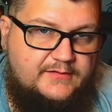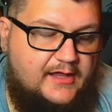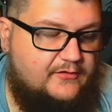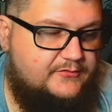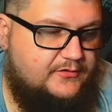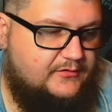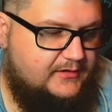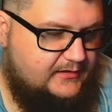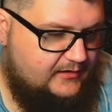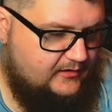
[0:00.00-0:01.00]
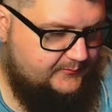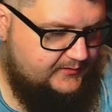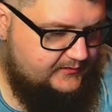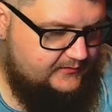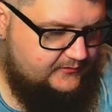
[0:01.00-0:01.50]
Now, you're going to get on
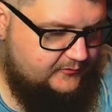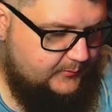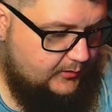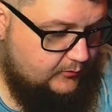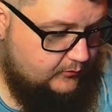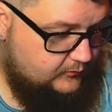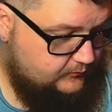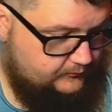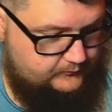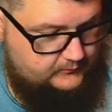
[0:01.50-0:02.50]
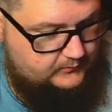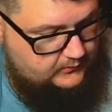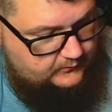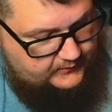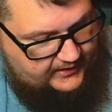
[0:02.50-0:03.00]
me and you're going to be like, oh,
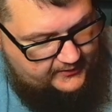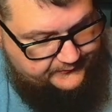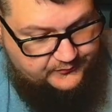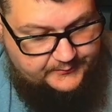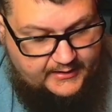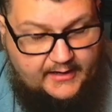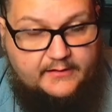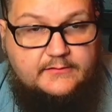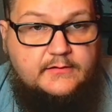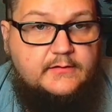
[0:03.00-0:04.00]
cops are bad.